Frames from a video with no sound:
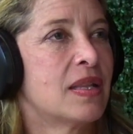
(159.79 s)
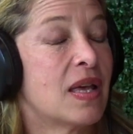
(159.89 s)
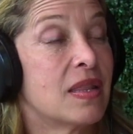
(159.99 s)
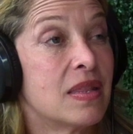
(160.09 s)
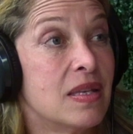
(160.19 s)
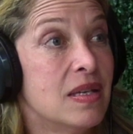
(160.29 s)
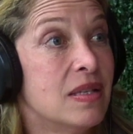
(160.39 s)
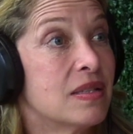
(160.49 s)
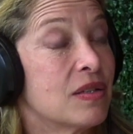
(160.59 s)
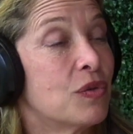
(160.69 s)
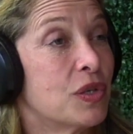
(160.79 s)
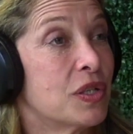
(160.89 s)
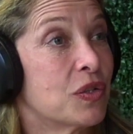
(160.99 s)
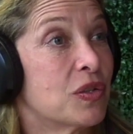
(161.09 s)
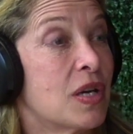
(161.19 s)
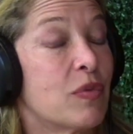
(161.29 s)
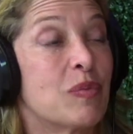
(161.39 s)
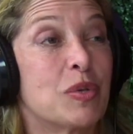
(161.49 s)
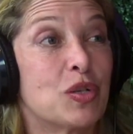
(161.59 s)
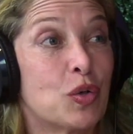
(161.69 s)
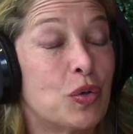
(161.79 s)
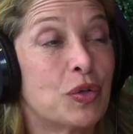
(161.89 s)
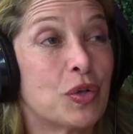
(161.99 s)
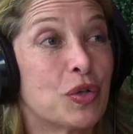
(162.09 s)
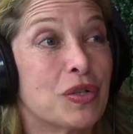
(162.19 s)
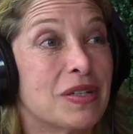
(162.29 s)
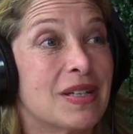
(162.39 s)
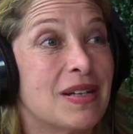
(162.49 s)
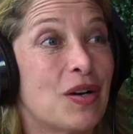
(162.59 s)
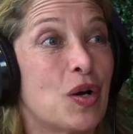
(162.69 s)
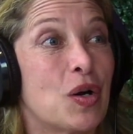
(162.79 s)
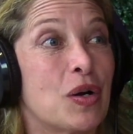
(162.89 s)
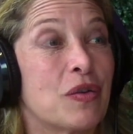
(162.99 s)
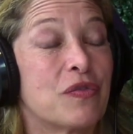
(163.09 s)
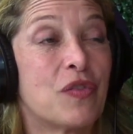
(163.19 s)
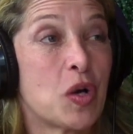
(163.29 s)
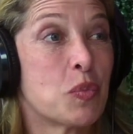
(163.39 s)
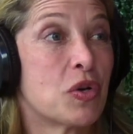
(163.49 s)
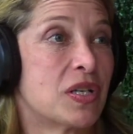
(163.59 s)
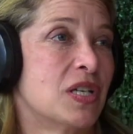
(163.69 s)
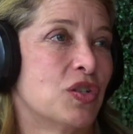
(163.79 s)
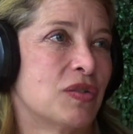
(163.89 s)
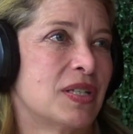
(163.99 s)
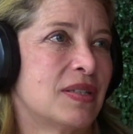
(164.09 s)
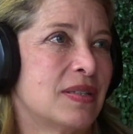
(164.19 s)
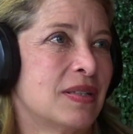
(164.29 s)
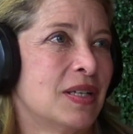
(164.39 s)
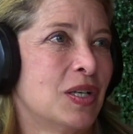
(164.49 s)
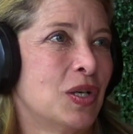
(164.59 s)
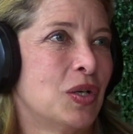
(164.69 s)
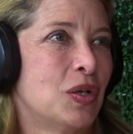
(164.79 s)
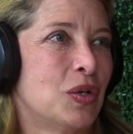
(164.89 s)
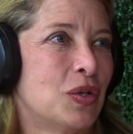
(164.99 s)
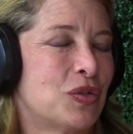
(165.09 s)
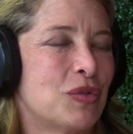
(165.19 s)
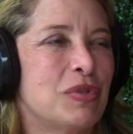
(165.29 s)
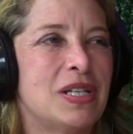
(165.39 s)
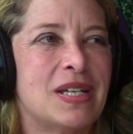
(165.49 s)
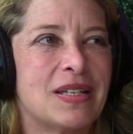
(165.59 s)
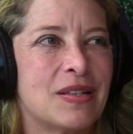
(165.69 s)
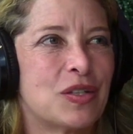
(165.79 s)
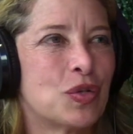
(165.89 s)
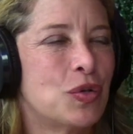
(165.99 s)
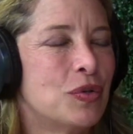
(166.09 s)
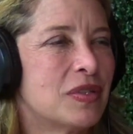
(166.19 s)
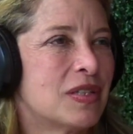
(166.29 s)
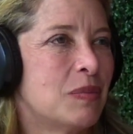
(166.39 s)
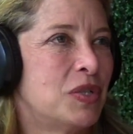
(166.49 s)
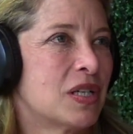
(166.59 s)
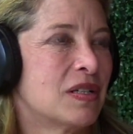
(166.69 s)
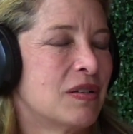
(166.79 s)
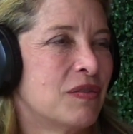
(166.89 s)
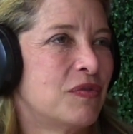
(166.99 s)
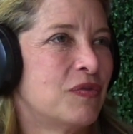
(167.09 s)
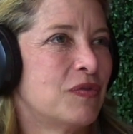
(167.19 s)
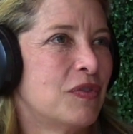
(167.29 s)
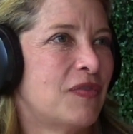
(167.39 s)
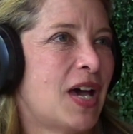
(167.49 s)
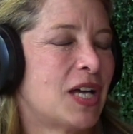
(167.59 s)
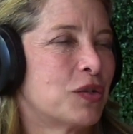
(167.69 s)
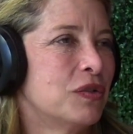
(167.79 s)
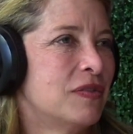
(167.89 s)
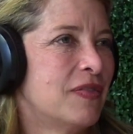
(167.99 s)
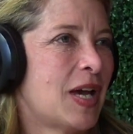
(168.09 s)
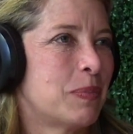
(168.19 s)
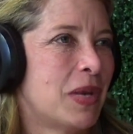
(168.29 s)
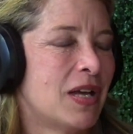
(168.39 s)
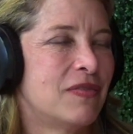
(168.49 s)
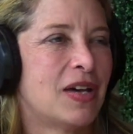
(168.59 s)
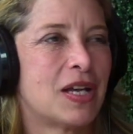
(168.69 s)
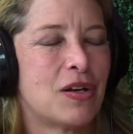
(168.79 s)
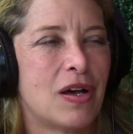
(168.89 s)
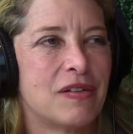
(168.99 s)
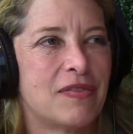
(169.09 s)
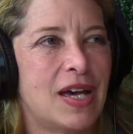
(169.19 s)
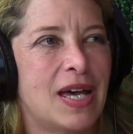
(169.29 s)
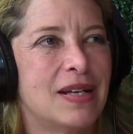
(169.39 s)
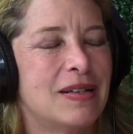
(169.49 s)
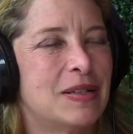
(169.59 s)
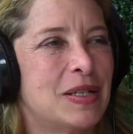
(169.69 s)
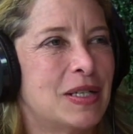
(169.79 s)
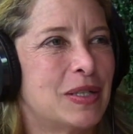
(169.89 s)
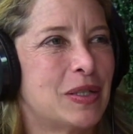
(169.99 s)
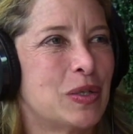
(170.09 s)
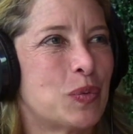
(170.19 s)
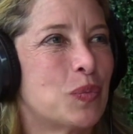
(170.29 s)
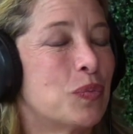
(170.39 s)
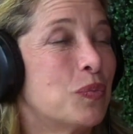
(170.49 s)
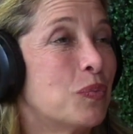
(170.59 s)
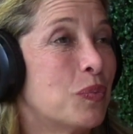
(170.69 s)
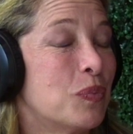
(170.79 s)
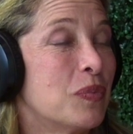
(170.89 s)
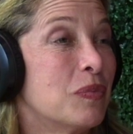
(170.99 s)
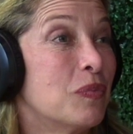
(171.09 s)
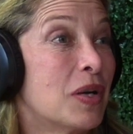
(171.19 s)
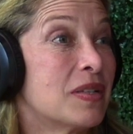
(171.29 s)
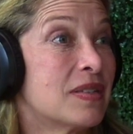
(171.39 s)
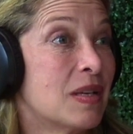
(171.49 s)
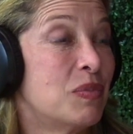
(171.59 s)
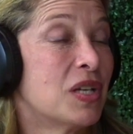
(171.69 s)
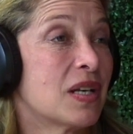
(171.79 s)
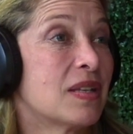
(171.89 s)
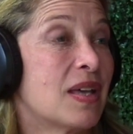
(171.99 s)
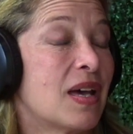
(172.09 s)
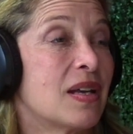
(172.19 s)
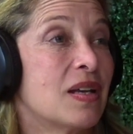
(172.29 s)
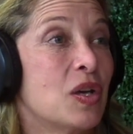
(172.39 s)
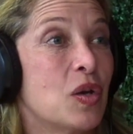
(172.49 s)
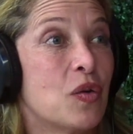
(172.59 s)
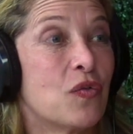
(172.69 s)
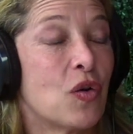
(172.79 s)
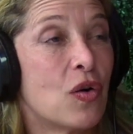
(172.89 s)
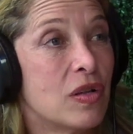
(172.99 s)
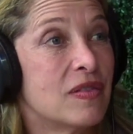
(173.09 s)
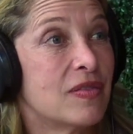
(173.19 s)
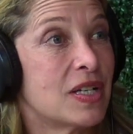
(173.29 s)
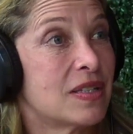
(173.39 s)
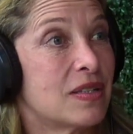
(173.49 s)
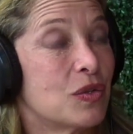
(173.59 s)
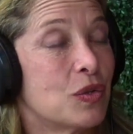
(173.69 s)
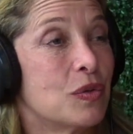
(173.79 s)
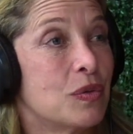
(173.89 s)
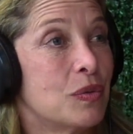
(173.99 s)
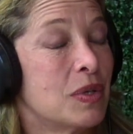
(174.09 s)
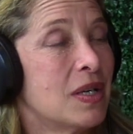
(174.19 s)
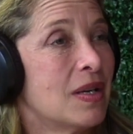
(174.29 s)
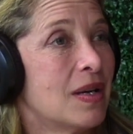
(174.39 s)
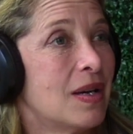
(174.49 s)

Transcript: and that these oils that we've been told are good are far more dangerous. So it really takes on this whole subject of fat, good fat, bad fat, non-fat, a subject that for all of us who